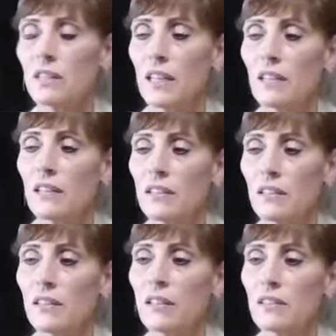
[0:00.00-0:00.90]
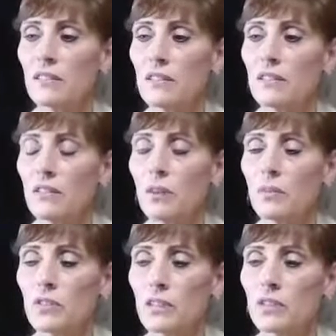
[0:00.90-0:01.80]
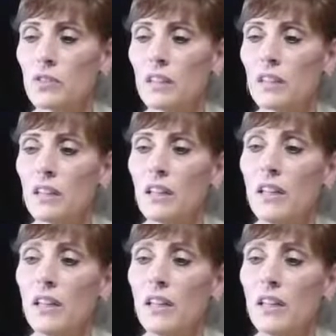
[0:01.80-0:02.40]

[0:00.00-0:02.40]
take uh, as a almost like a drink.